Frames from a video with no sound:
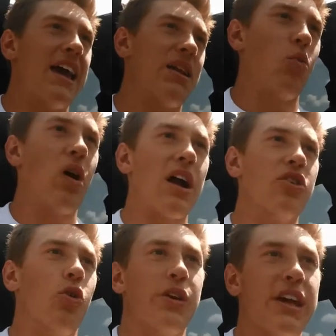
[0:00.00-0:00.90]
And where
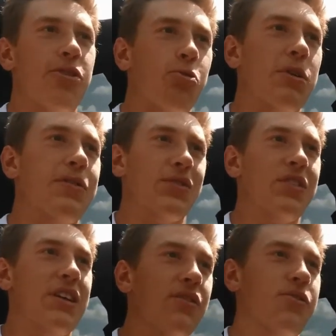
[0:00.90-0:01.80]
I could only get
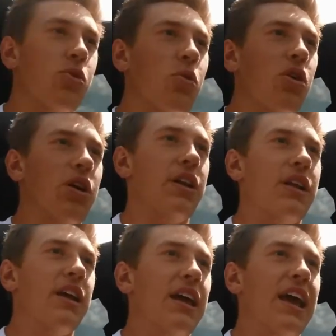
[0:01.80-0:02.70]
315 for
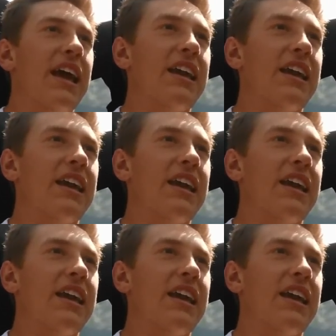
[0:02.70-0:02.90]
one.